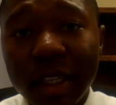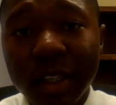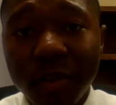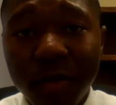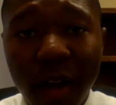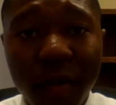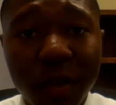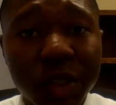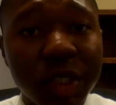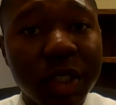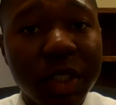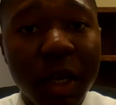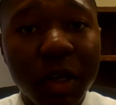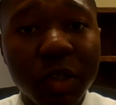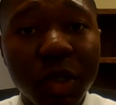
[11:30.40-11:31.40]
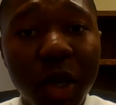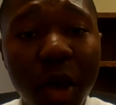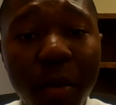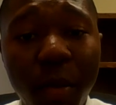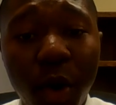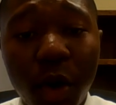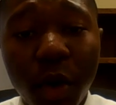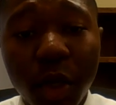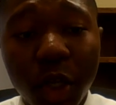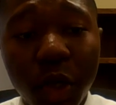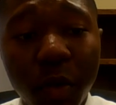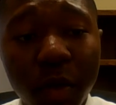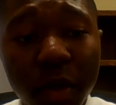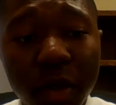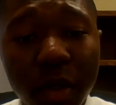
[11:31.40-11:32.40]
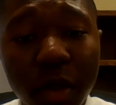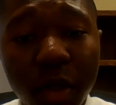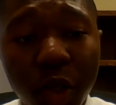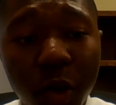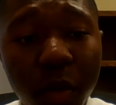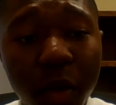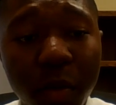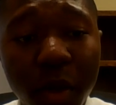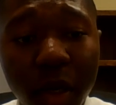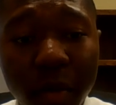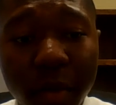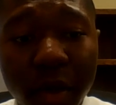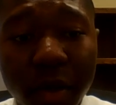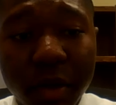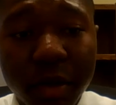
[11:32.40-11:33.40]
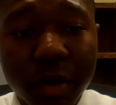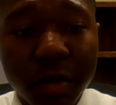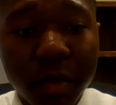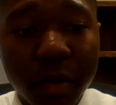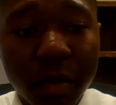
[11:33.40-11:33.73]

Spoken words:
least 500 cells per cubic millimeters.